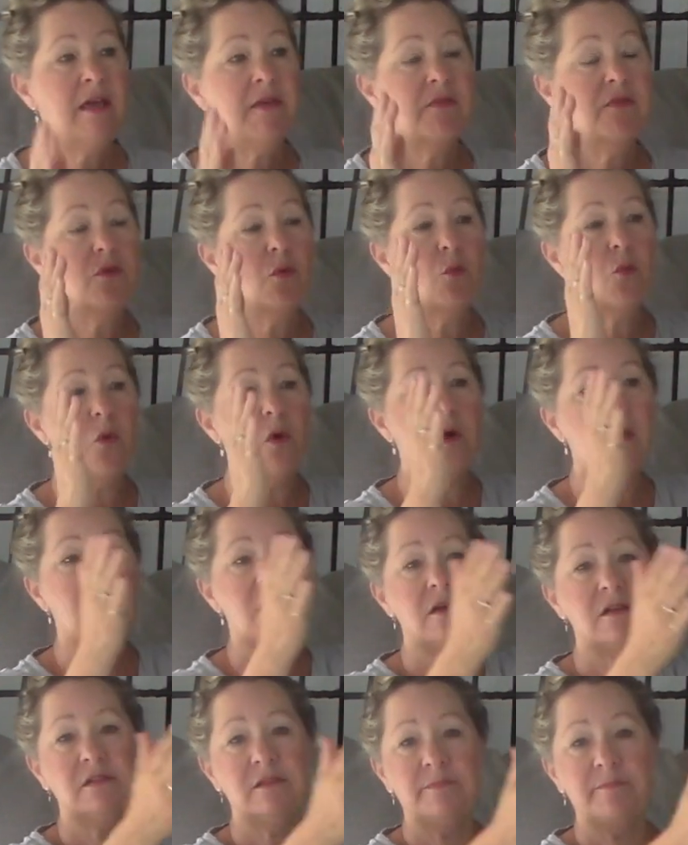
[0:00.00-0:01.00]
The
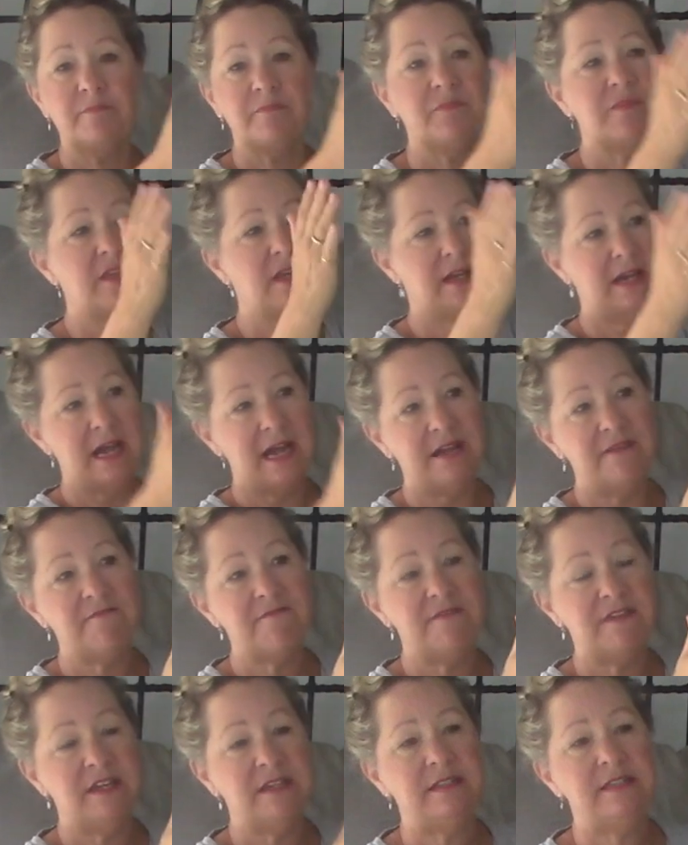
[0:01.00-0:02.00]
wall that I'm
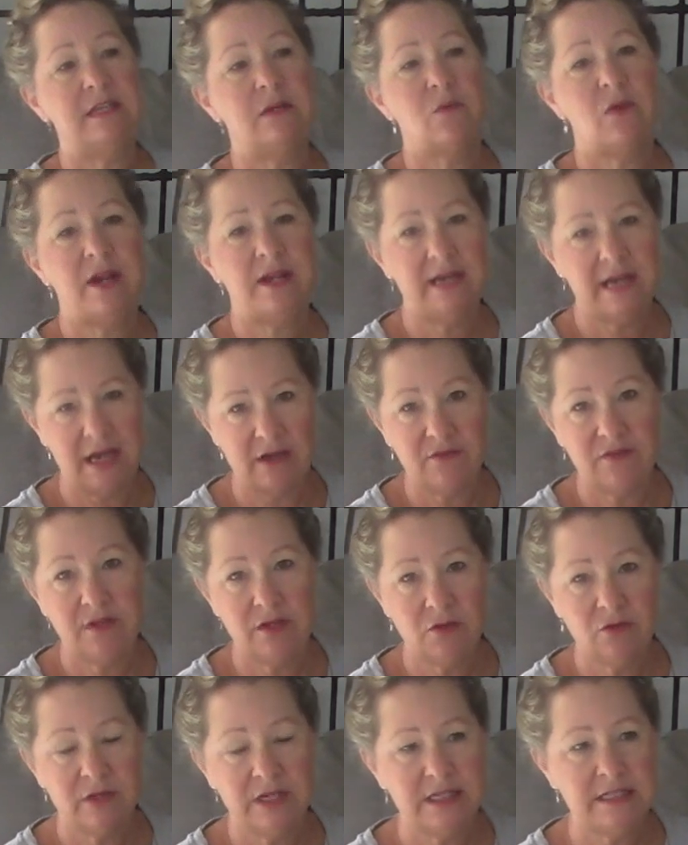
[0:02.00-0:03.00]
facing right now that
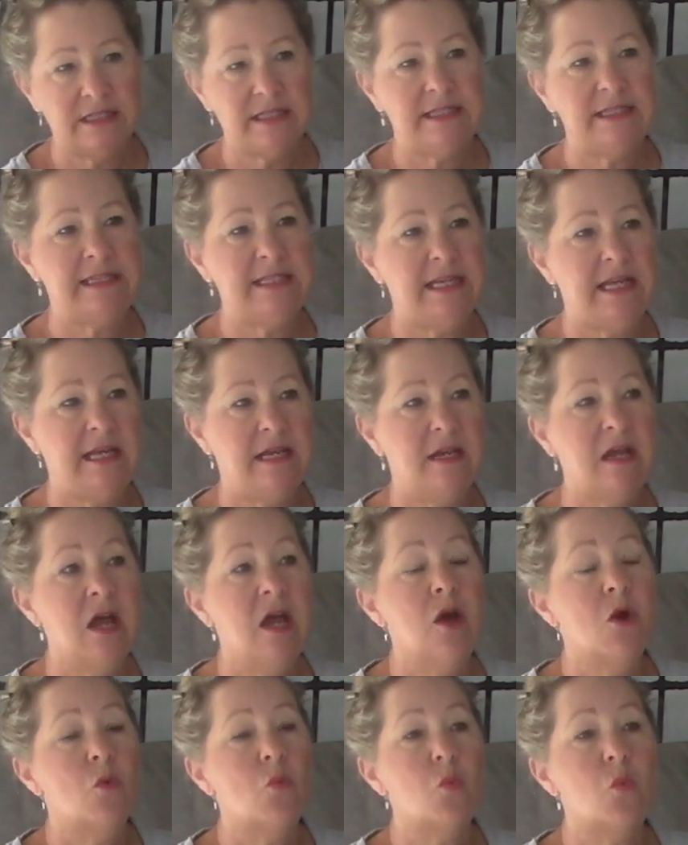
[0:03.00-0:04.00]
you get to see
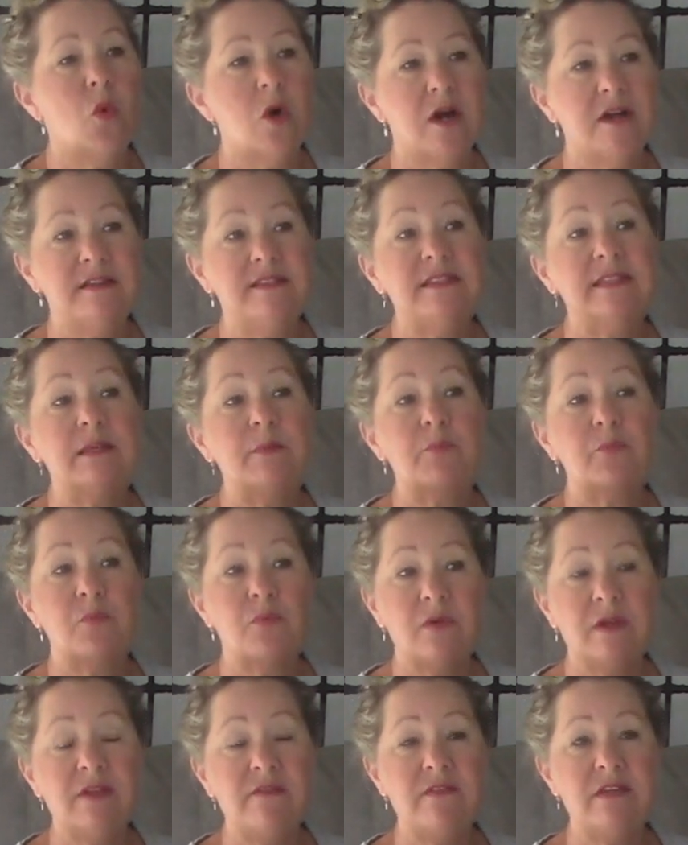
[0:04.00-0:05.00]
was
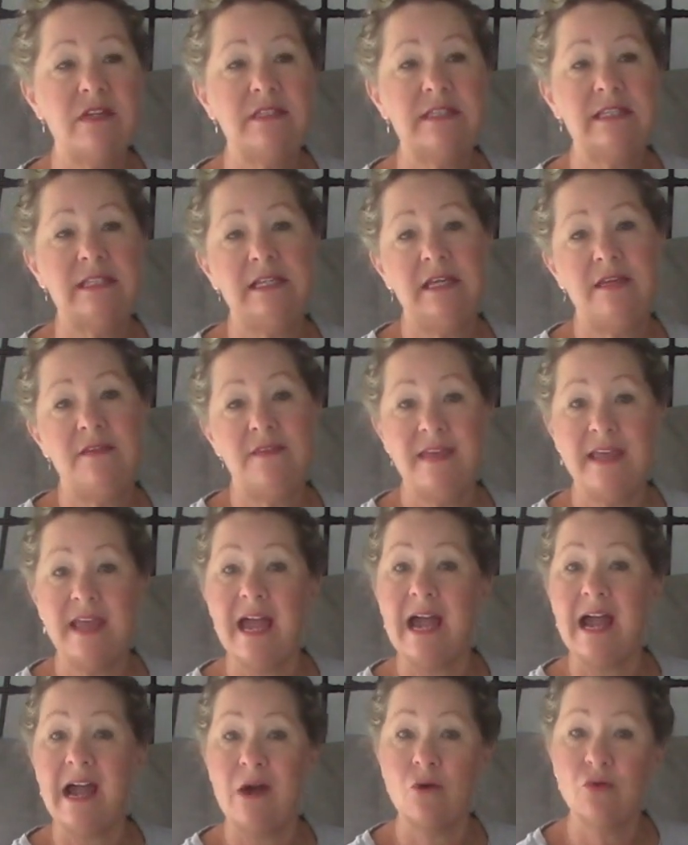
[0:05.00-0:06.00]
previously the
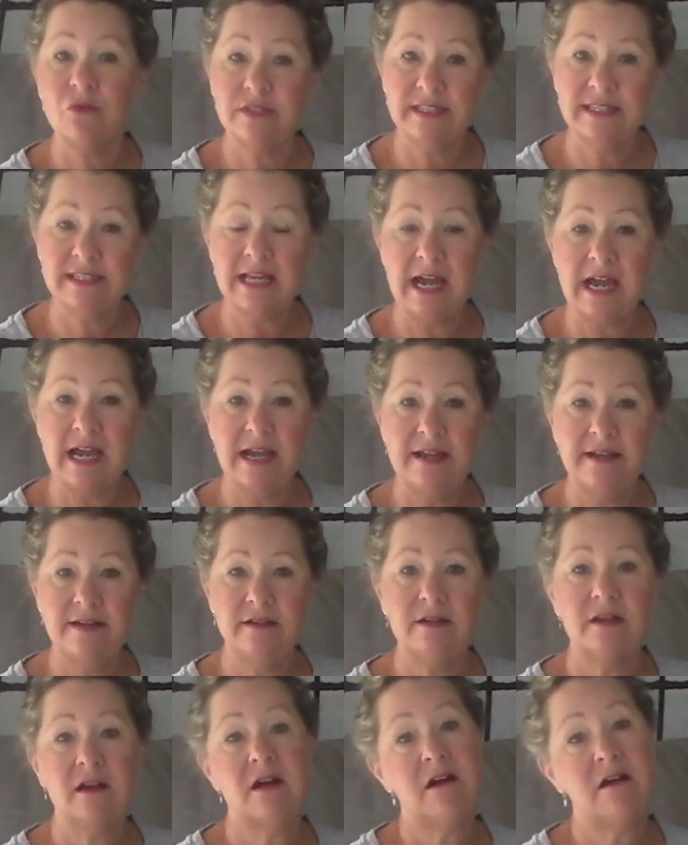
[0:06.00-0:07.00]

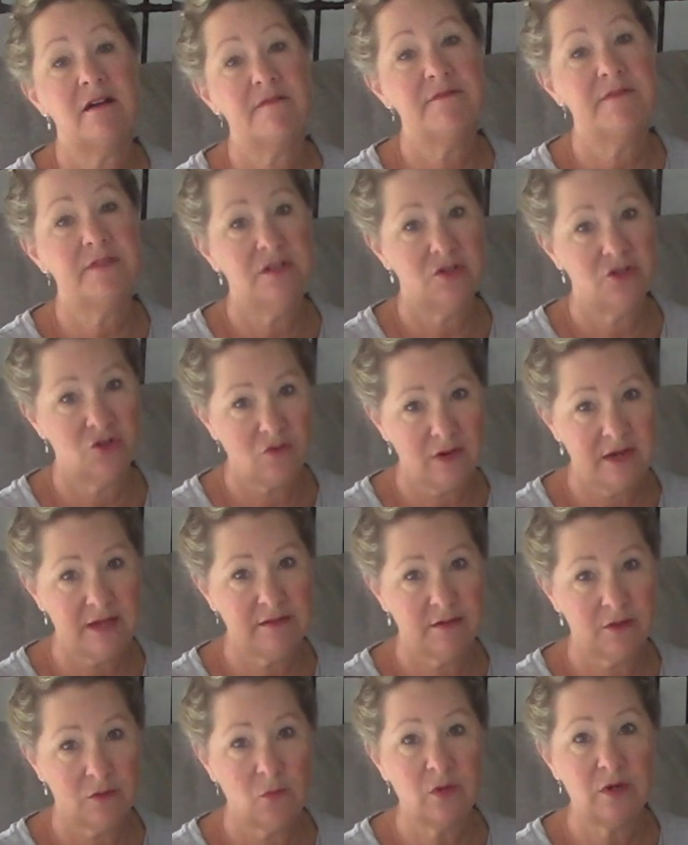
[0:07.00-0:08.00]
outside of the
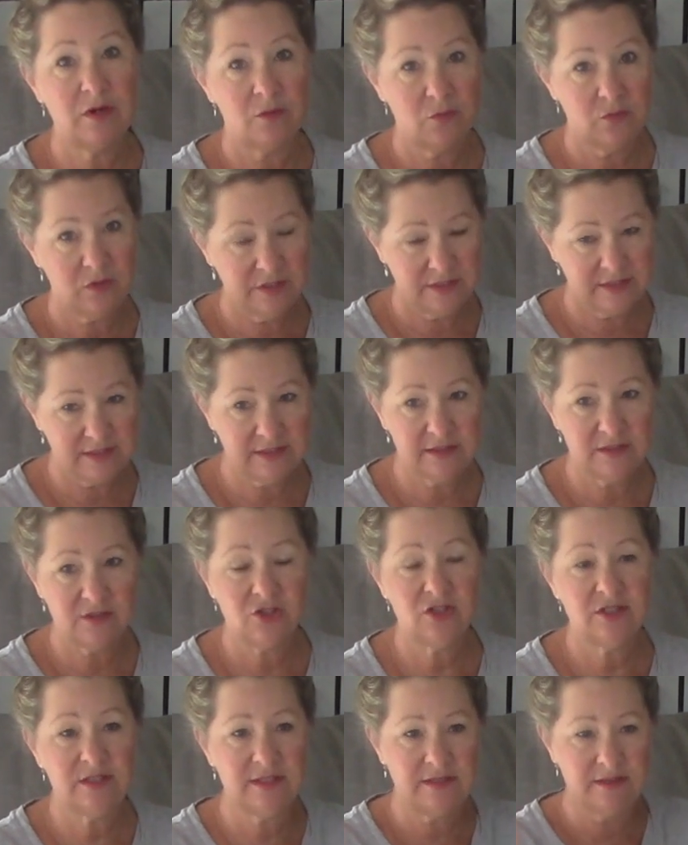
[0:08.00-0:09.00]
trailer when it was
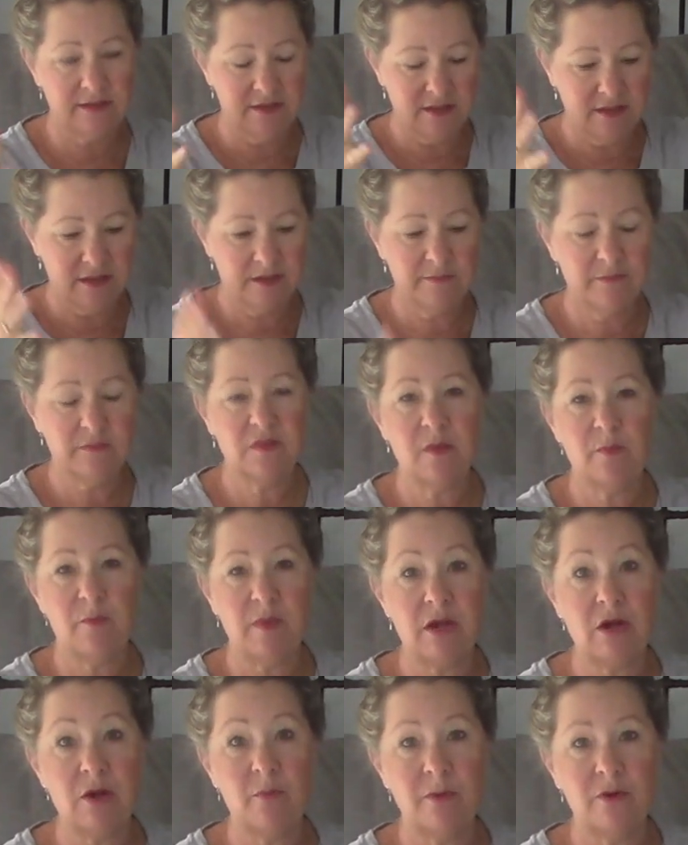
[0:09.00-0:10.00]
just the
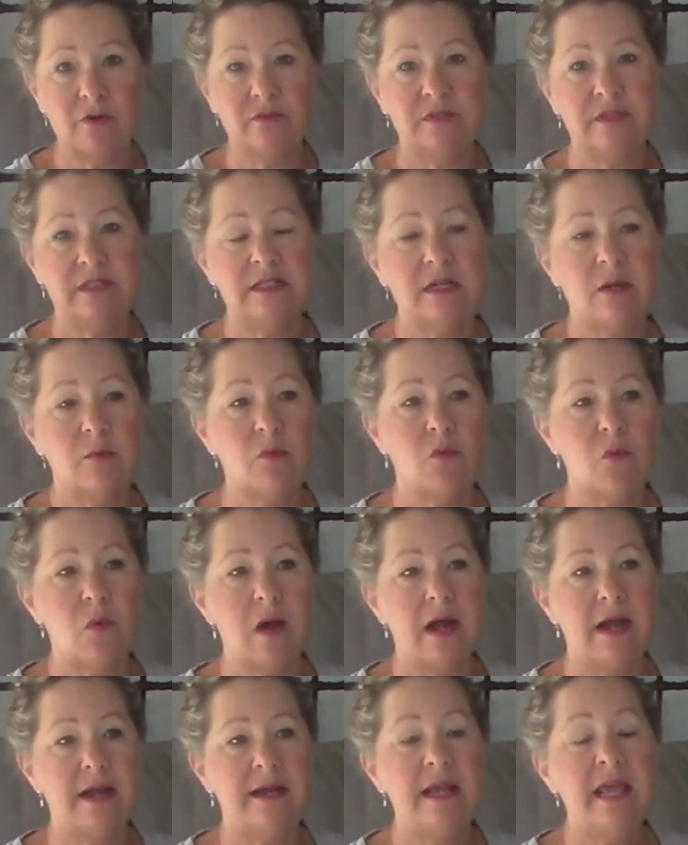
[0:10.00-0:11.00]
bare bones double
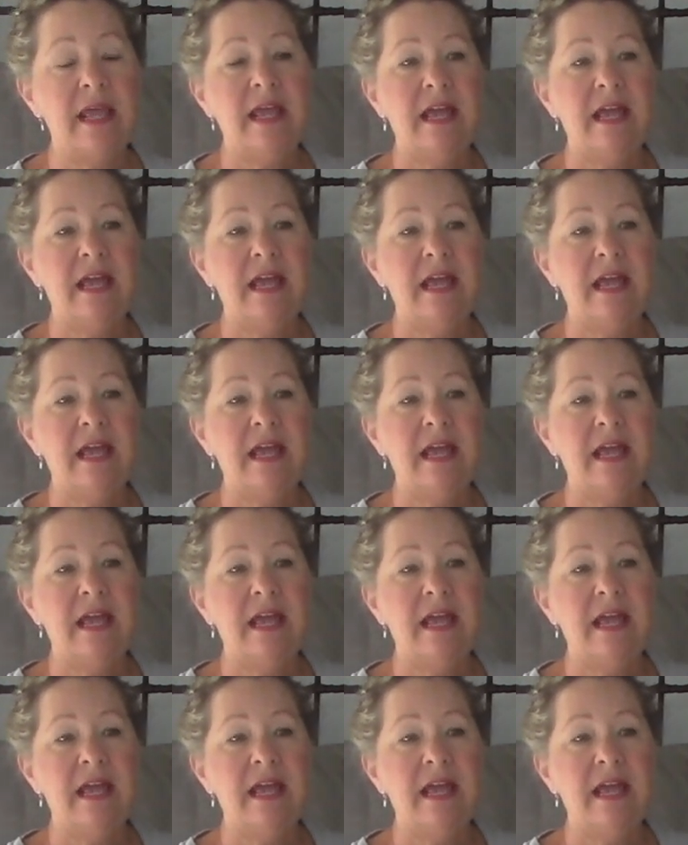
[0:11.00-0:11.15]
wide,